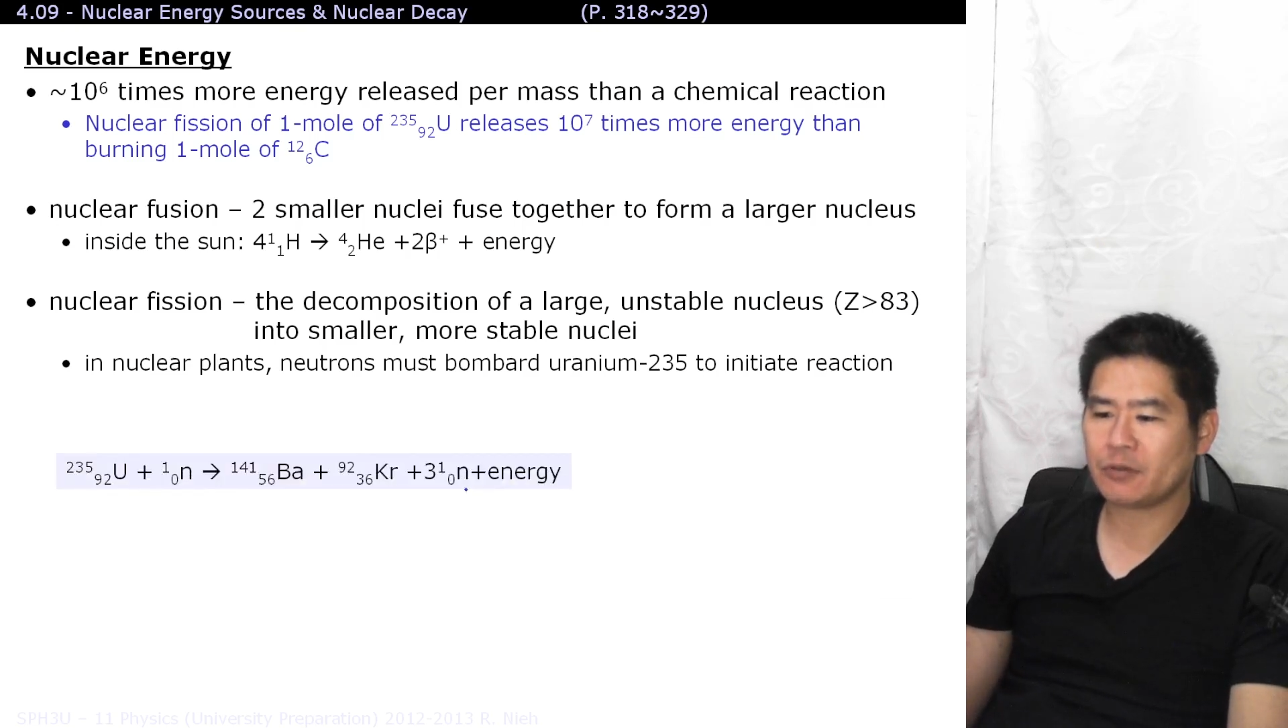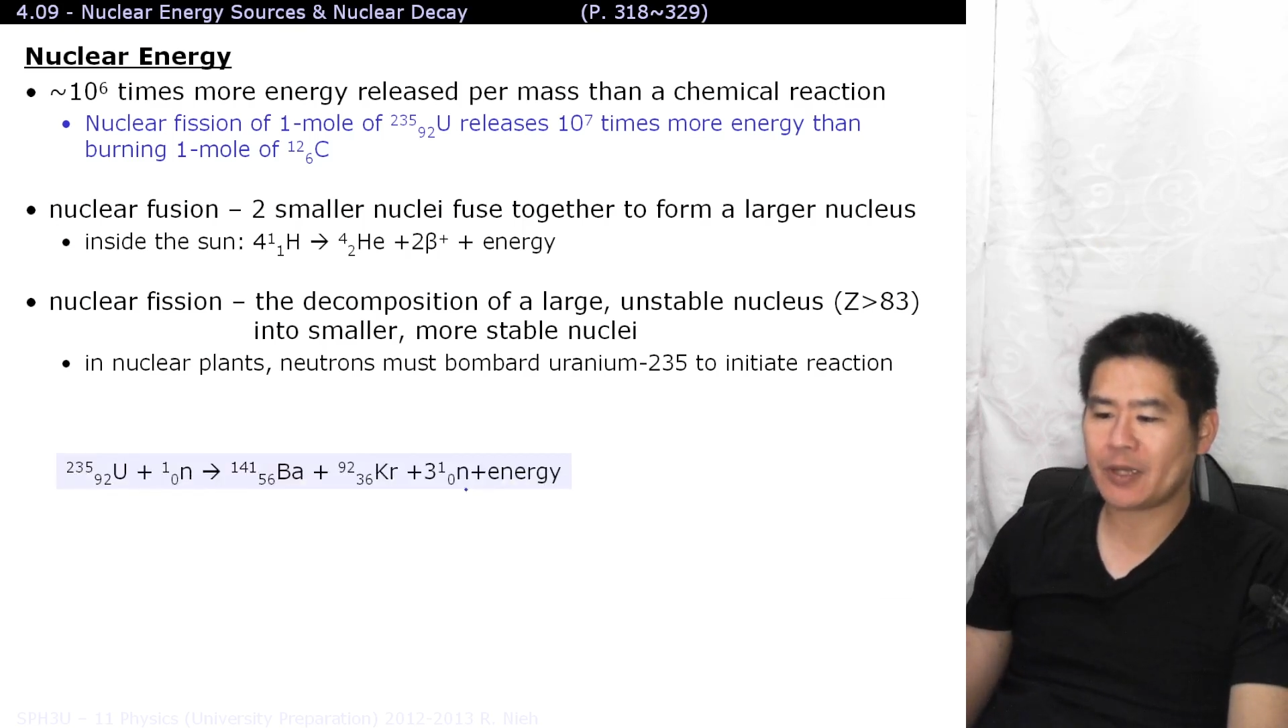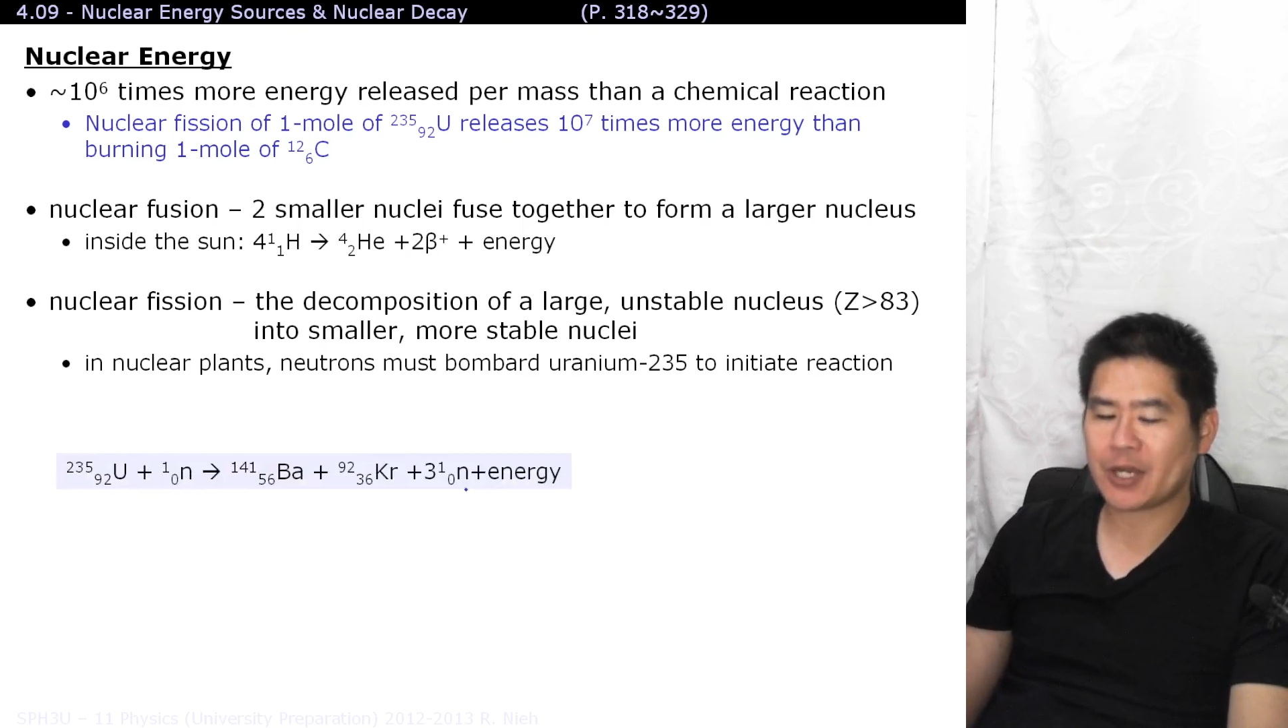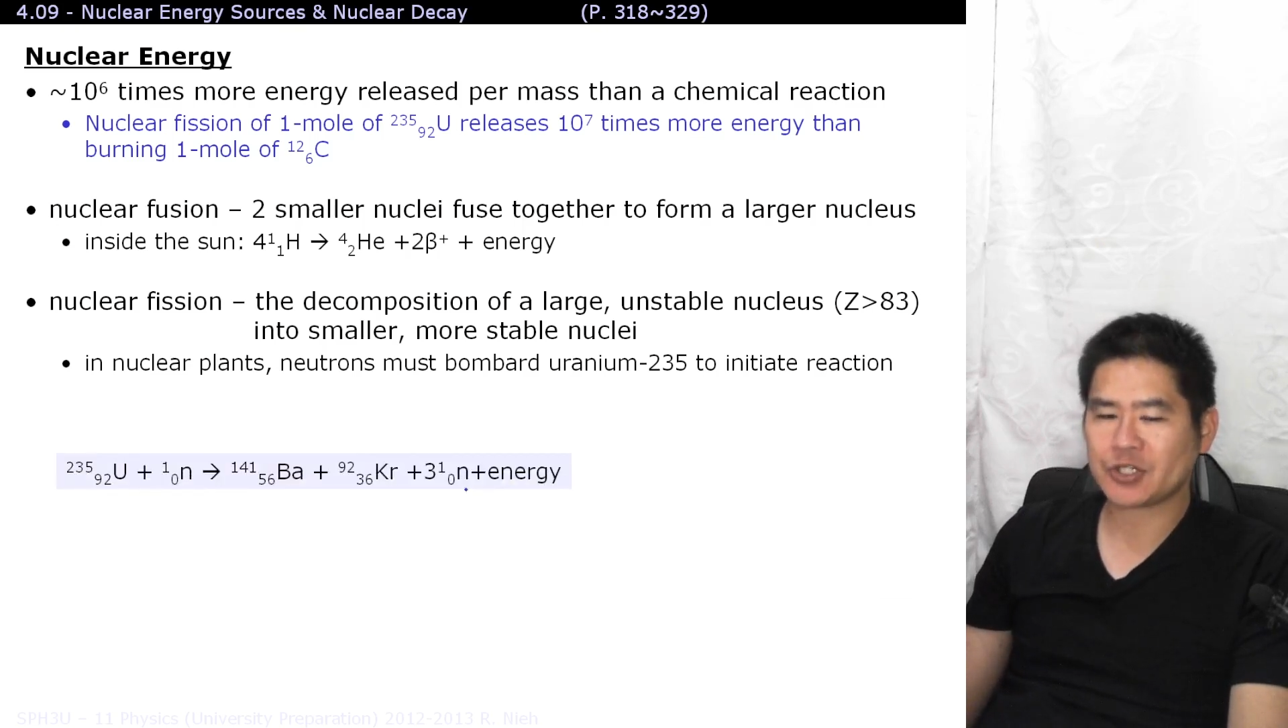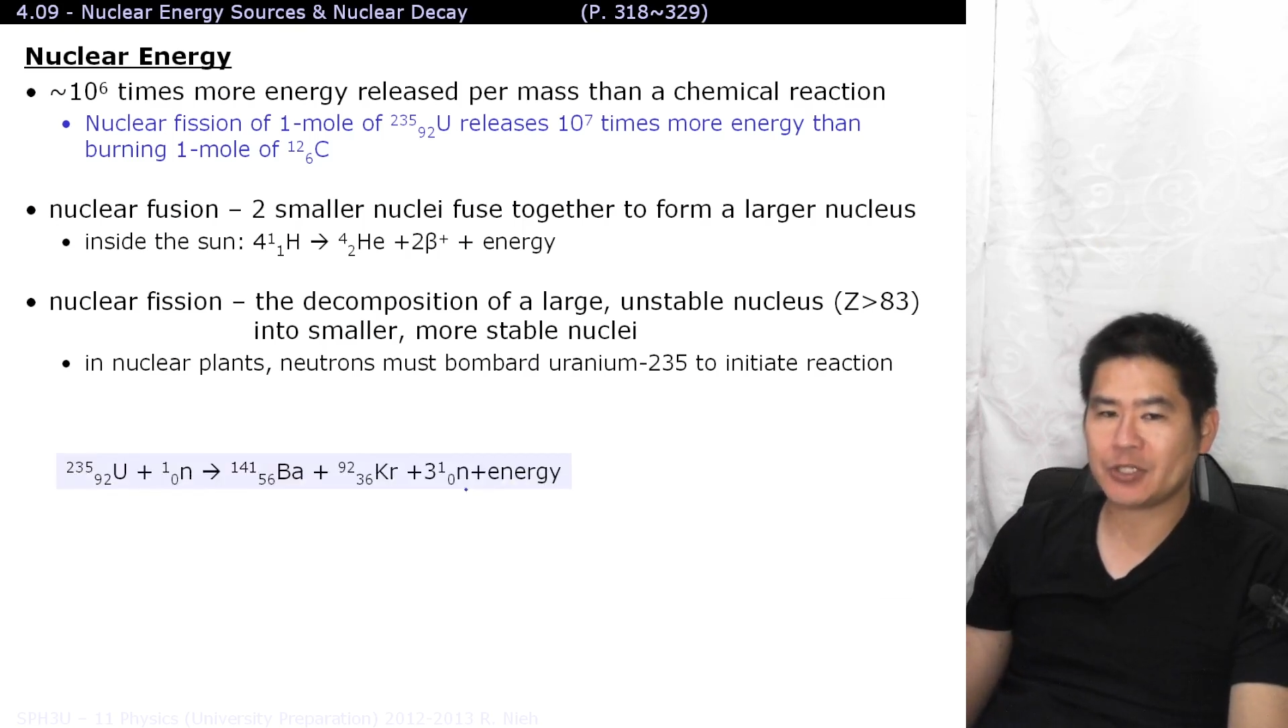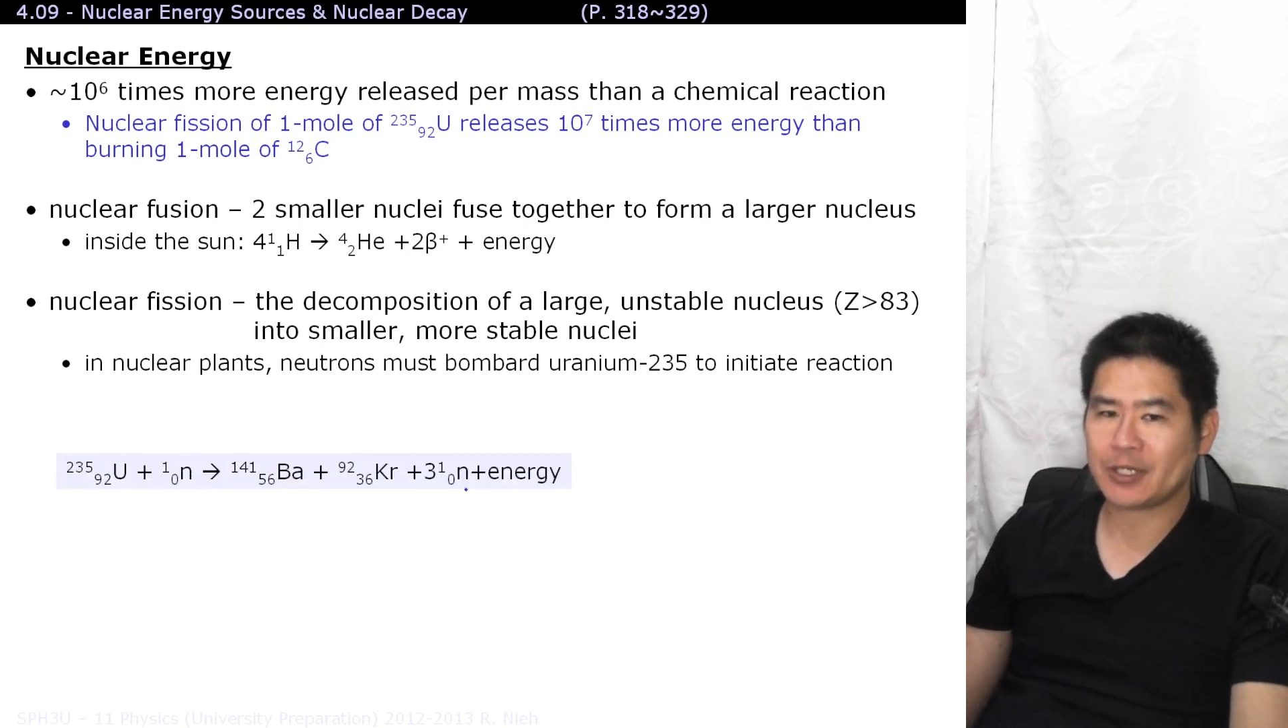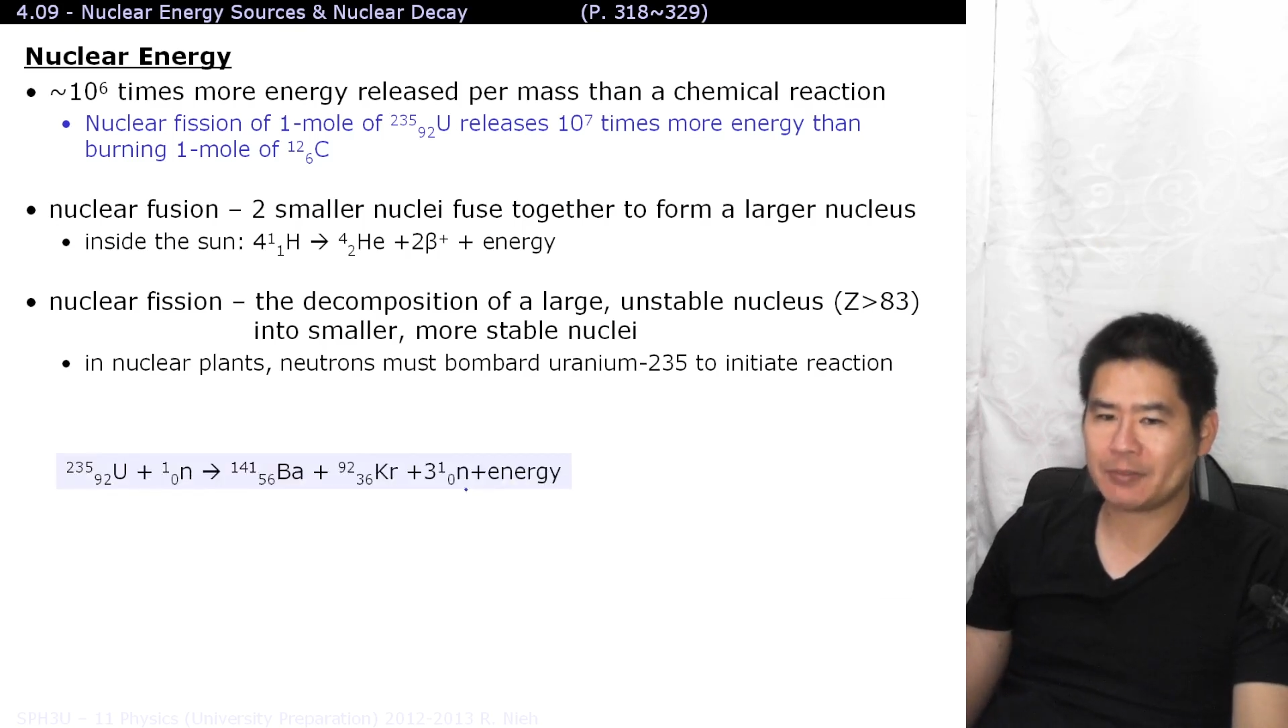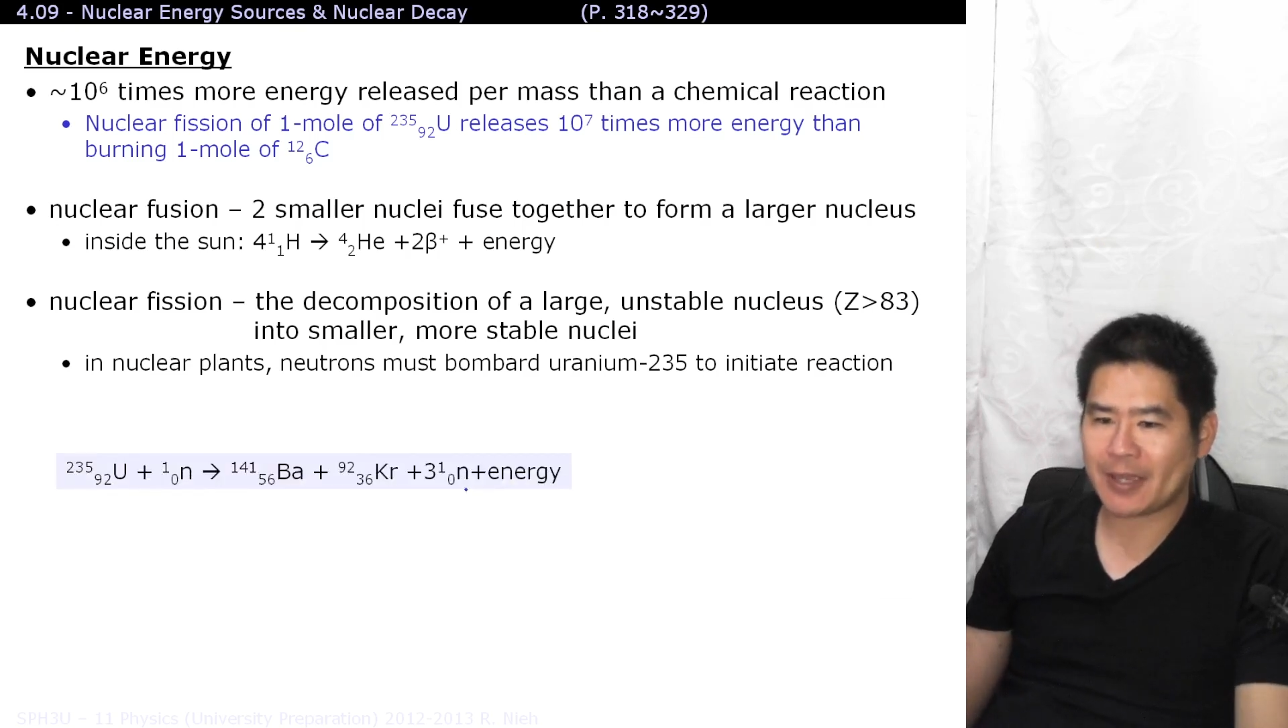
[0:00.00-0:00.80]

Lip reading: reaction that can